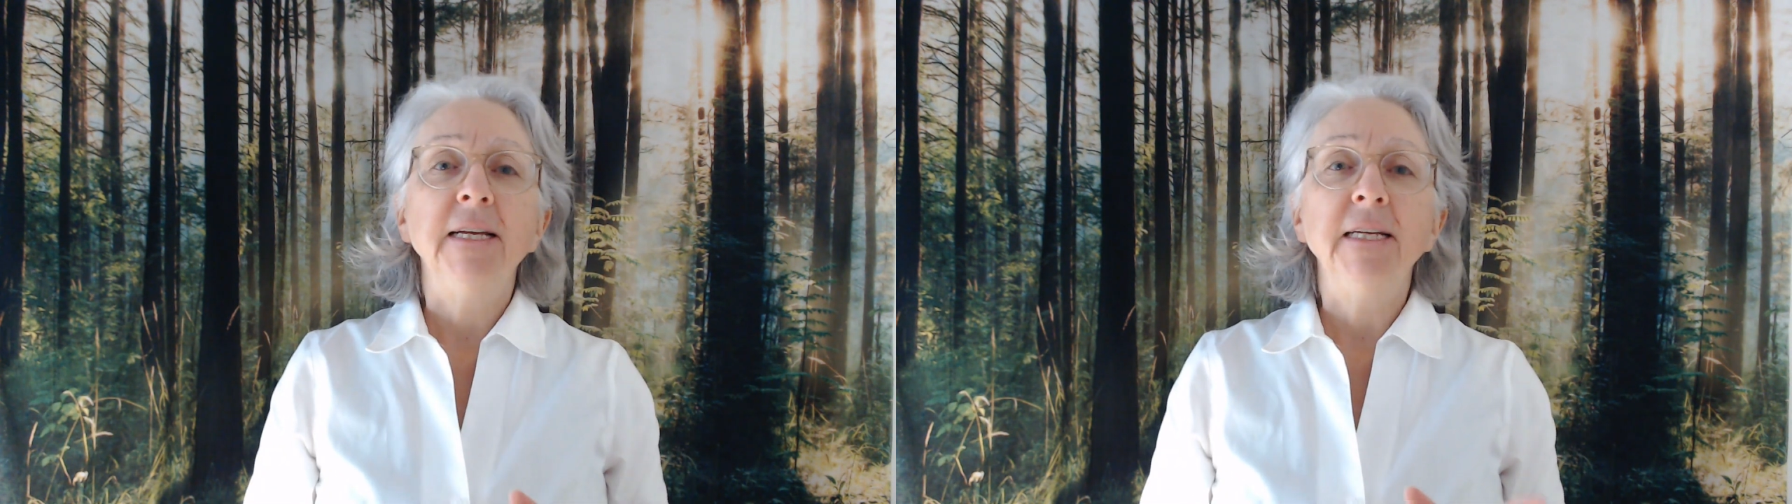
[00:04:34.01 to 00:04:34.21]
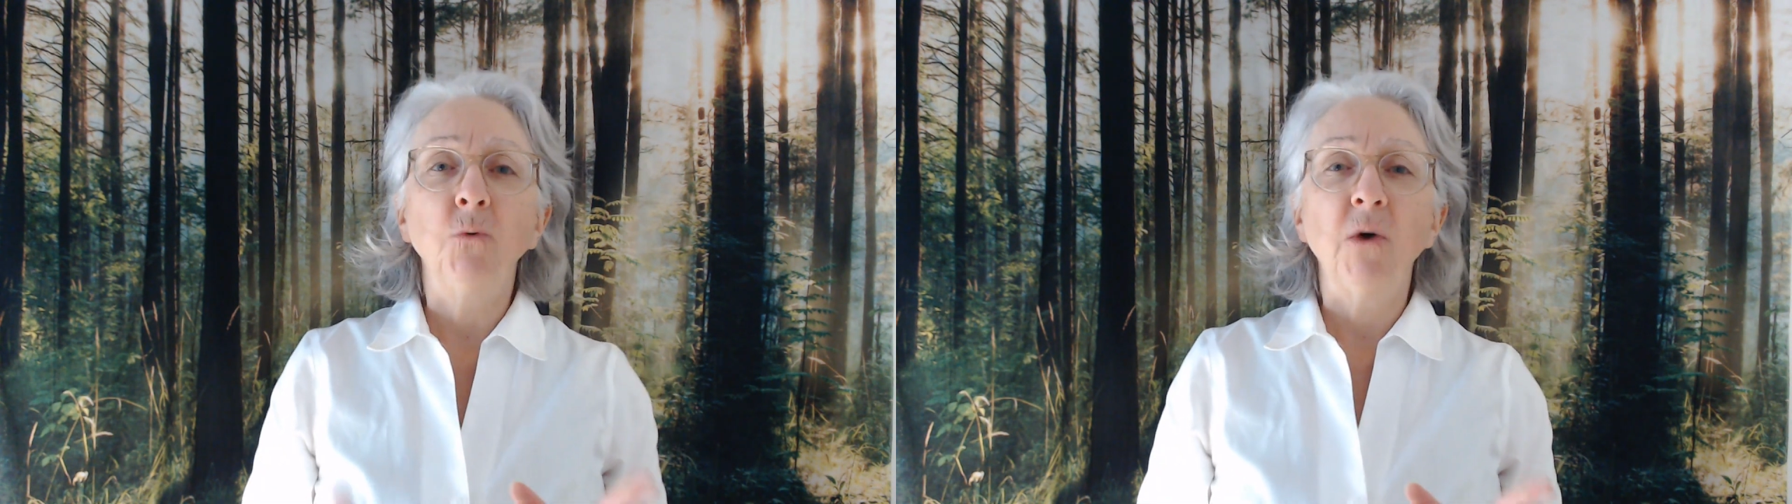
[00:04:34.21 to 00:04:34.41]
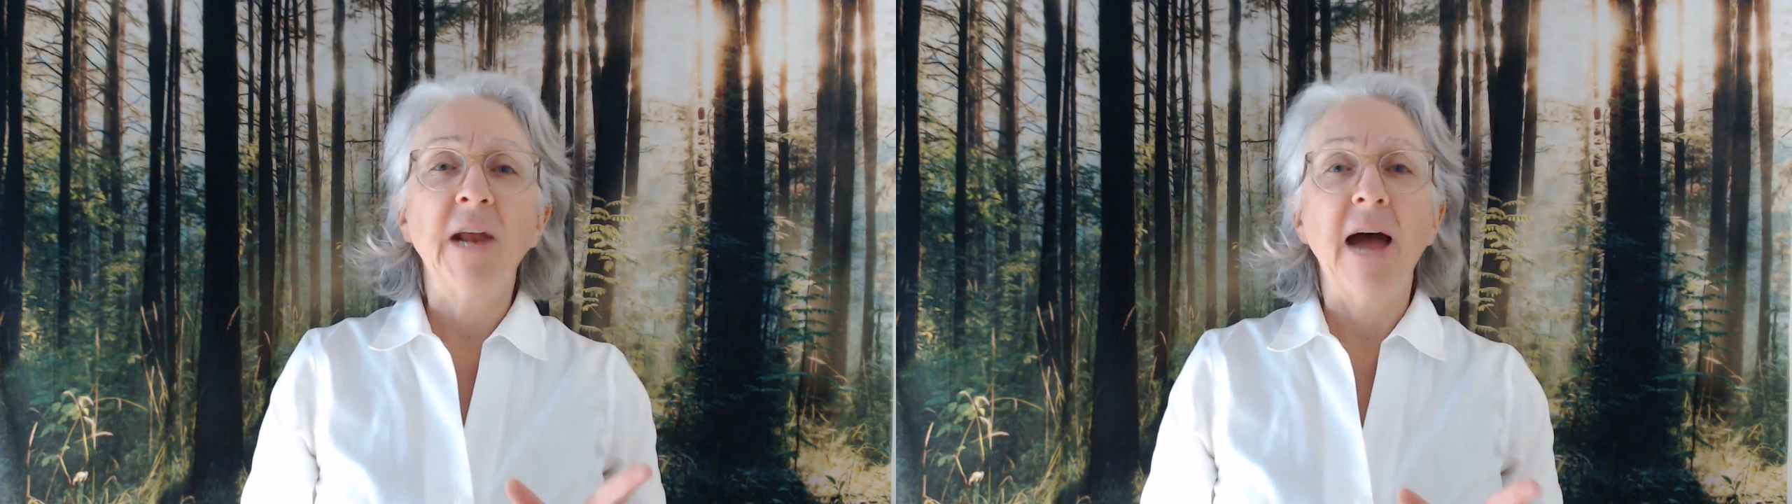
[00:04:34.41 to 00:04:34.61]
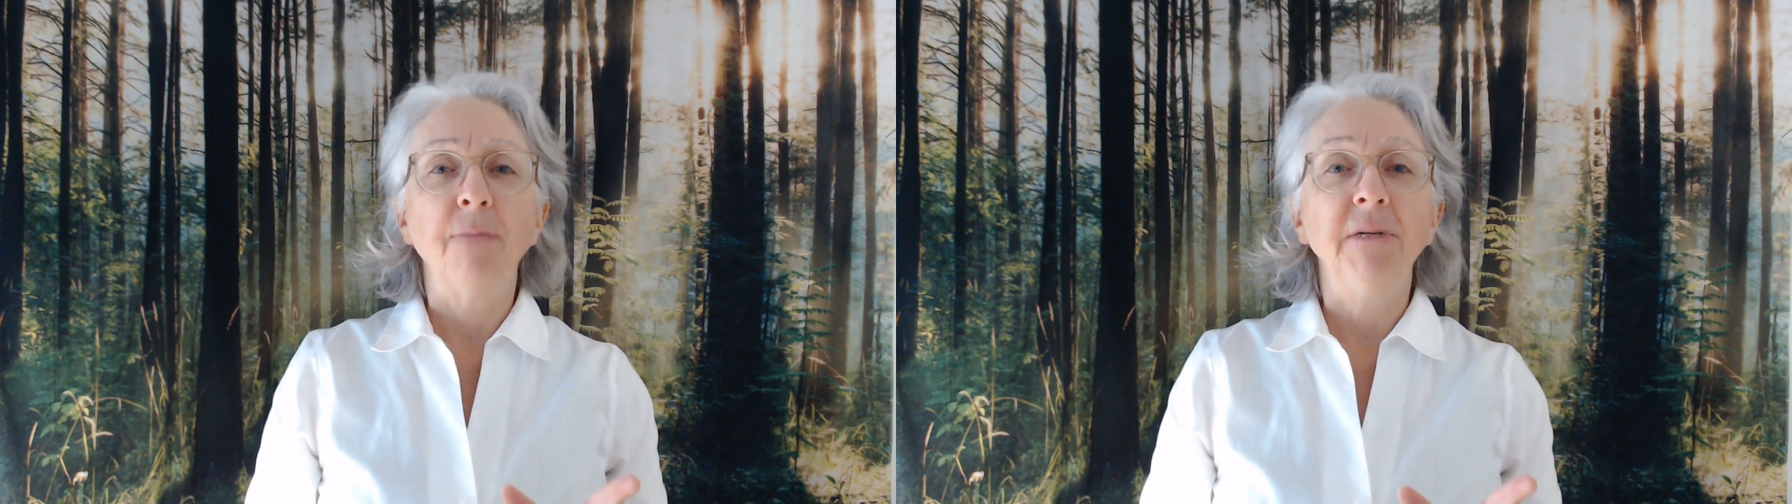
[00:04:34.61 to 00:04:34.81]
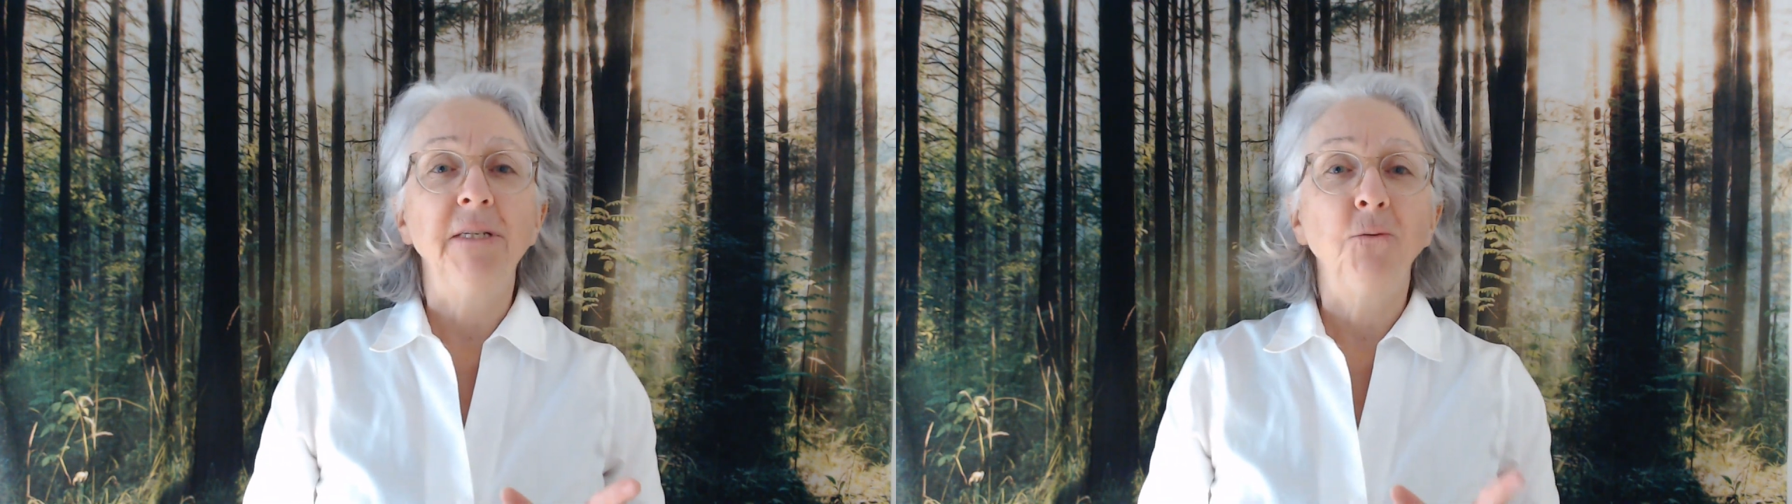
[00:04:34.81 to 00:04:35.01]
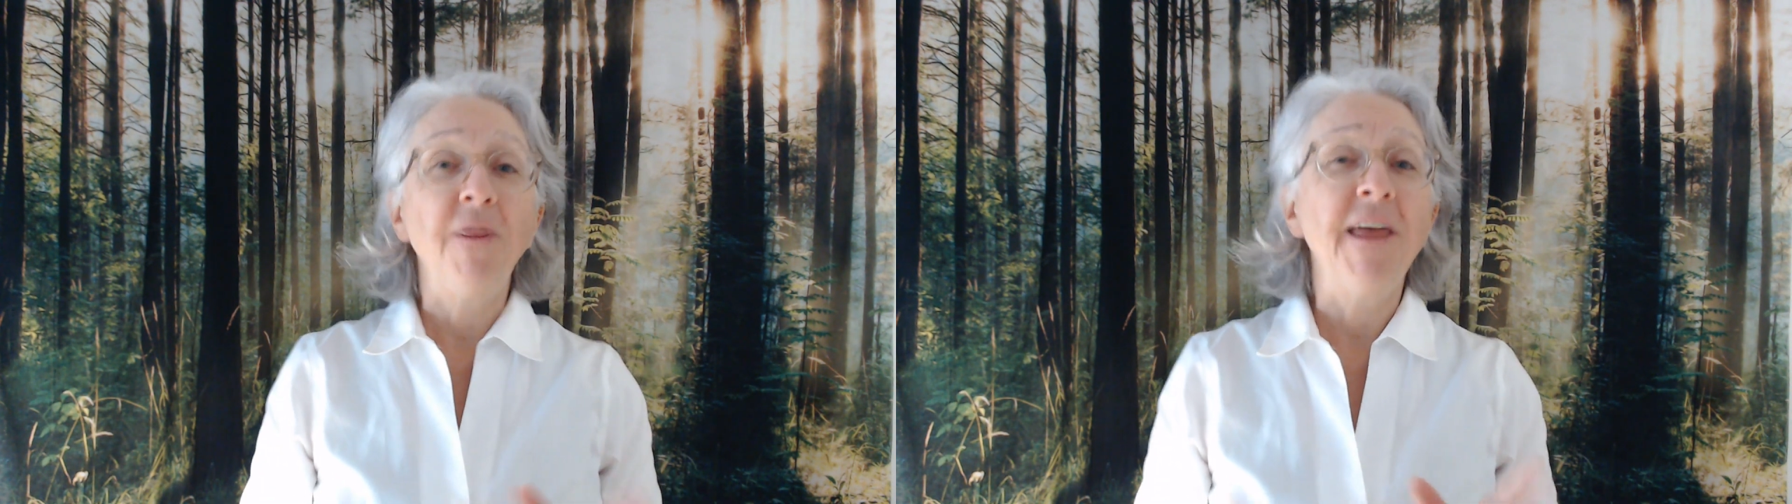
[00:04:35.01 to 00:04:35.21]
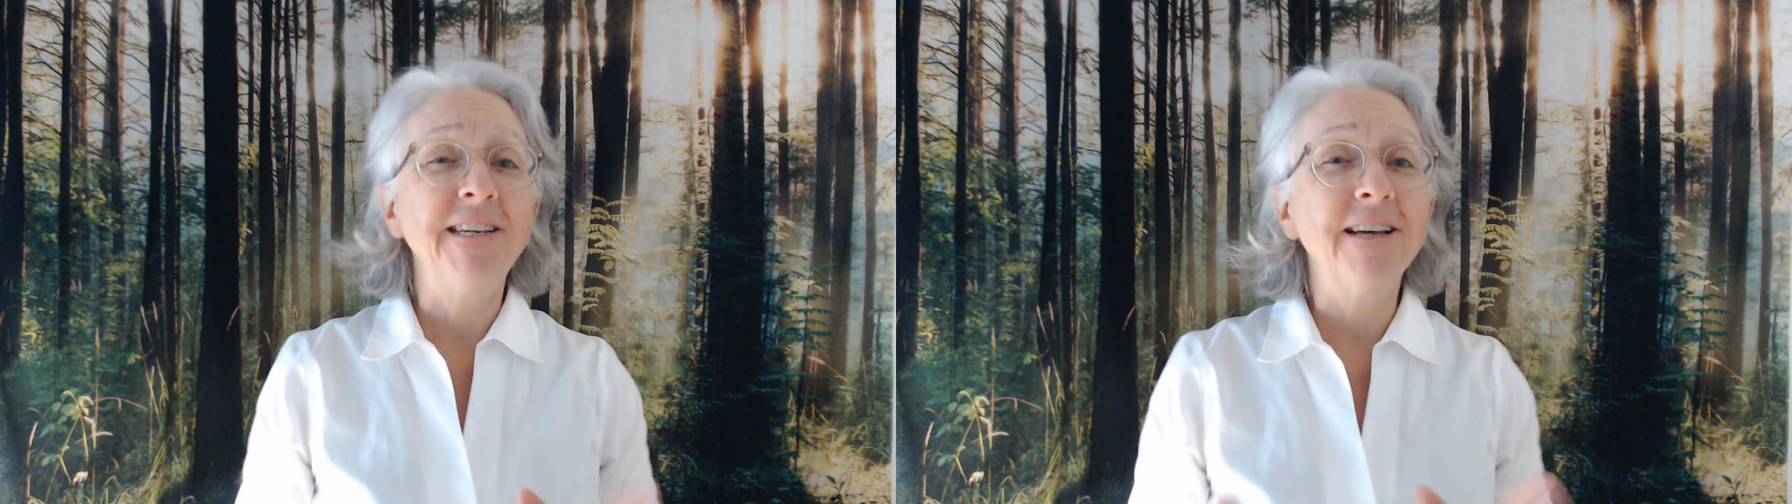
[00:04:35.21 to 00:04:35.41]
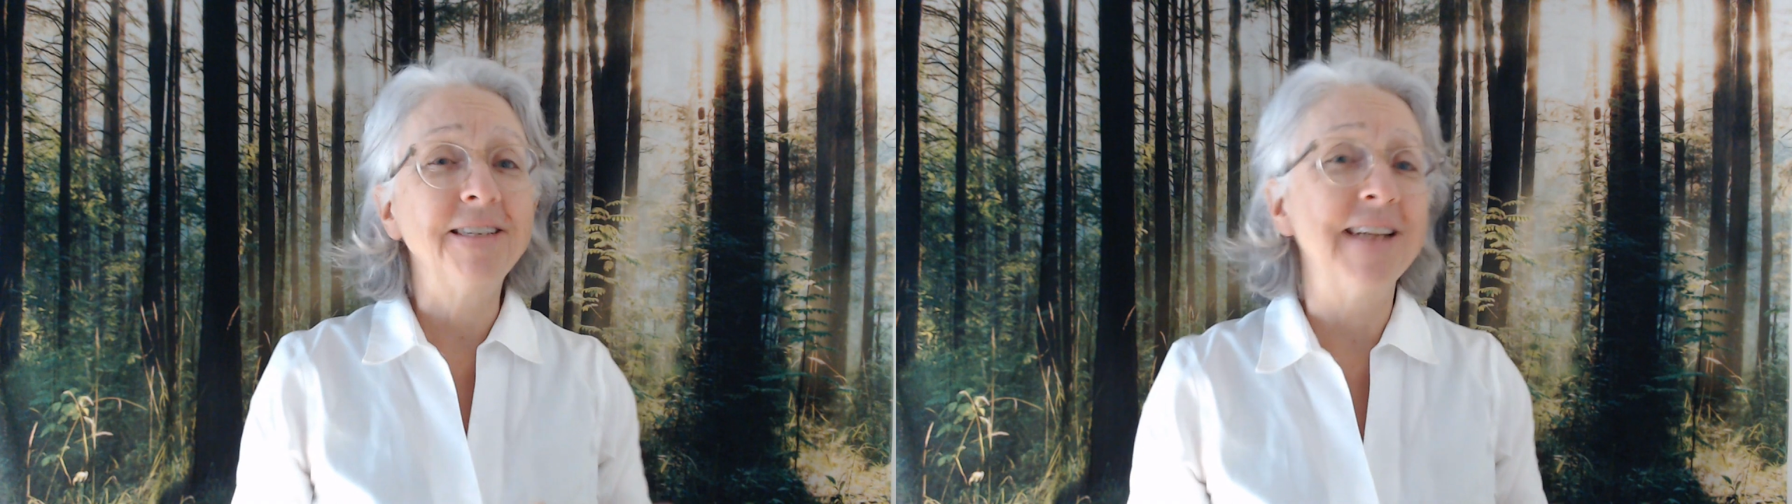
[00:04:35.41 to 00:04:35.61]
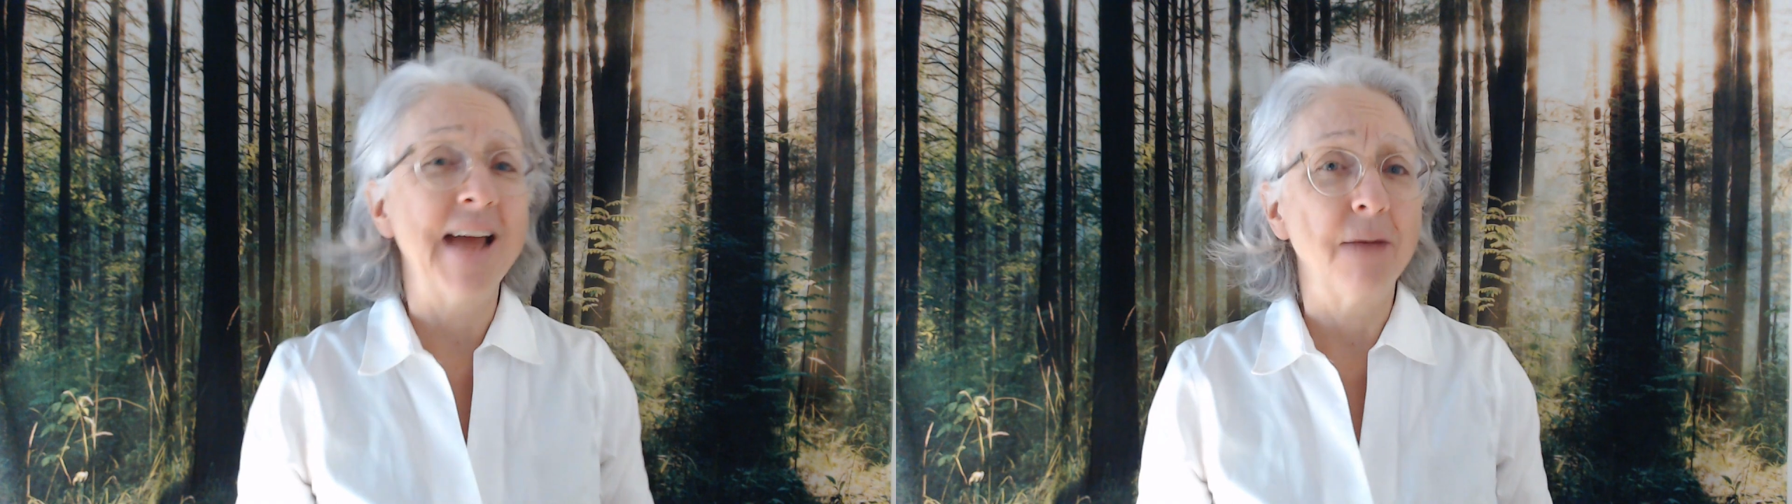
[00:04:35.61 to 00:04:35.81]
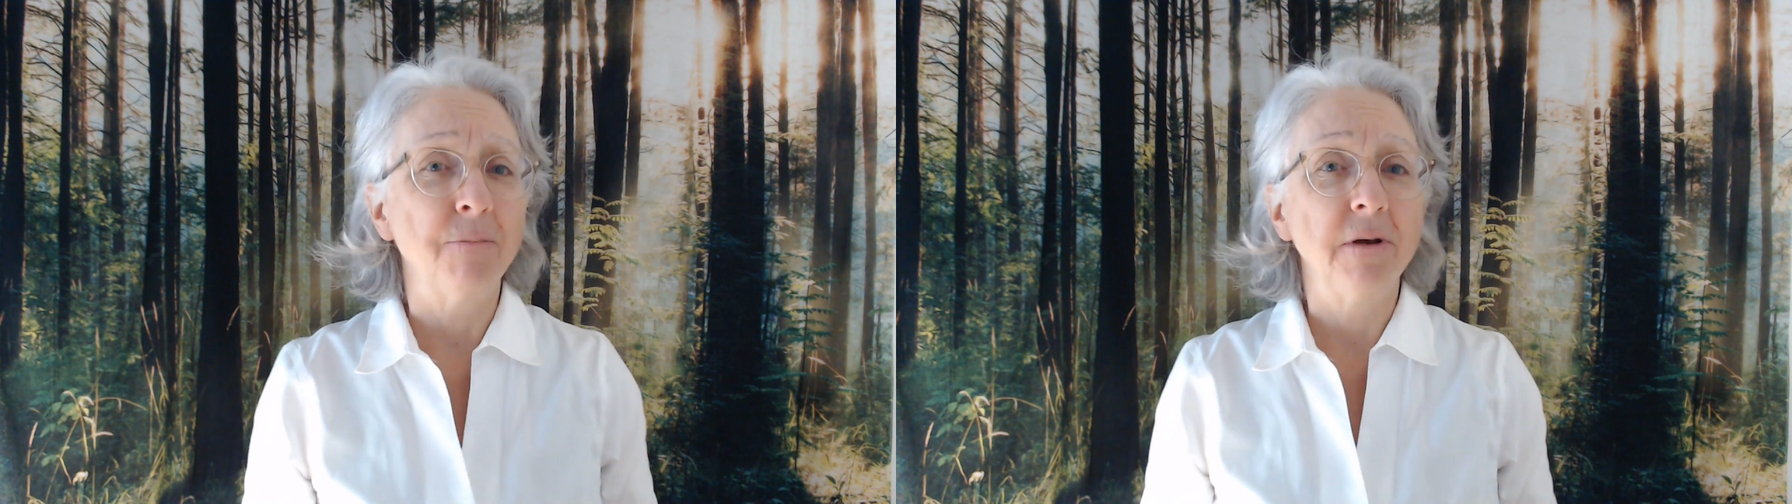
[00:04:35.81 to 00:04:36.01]
is what happens when that doesn't
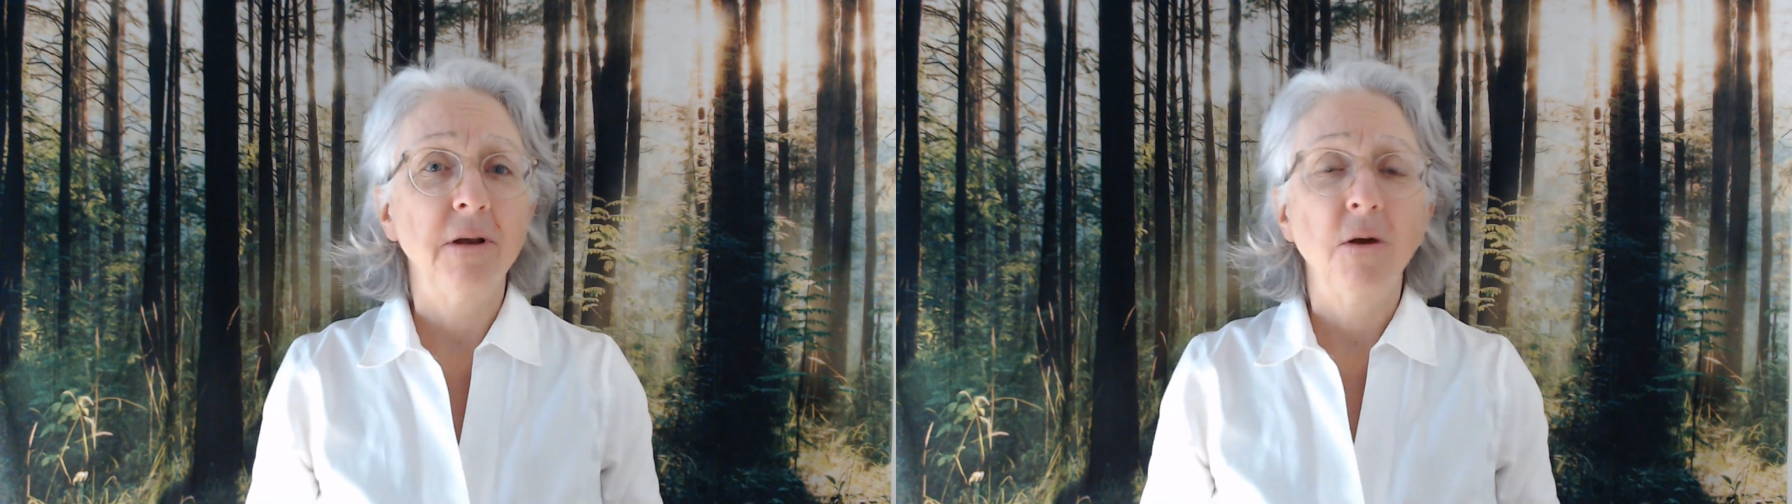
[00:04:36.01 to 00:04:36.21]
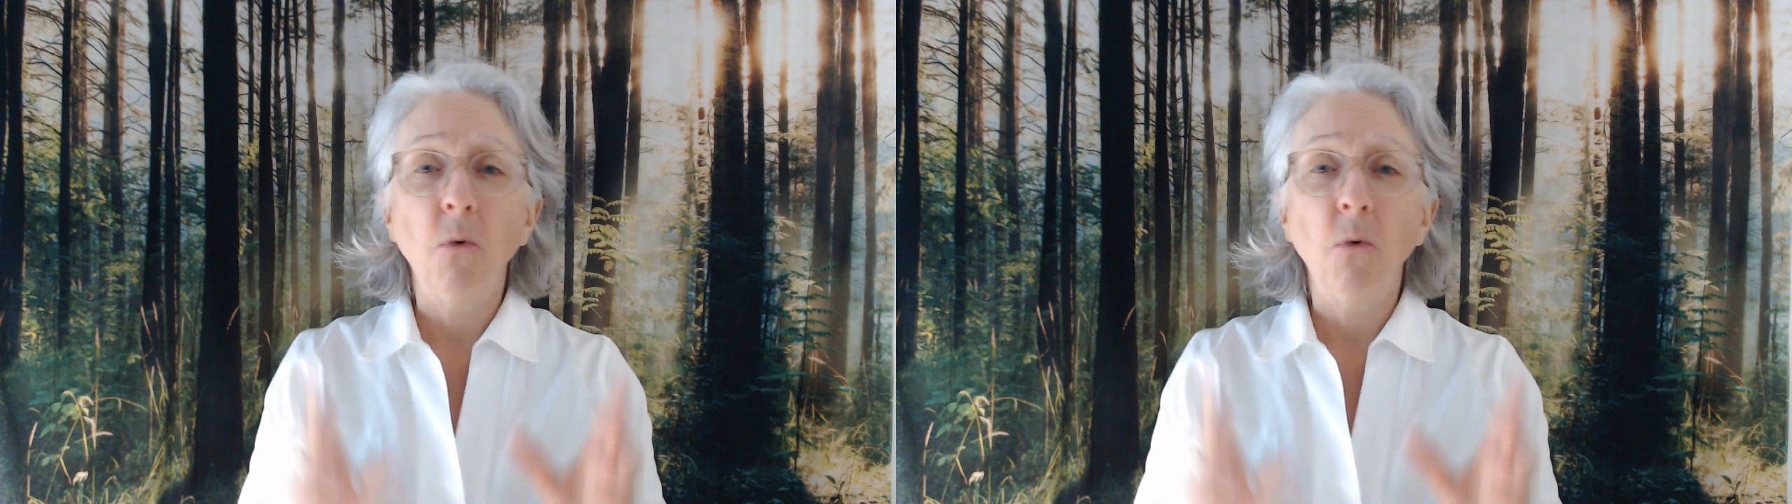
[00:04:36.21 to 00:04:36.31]
happen.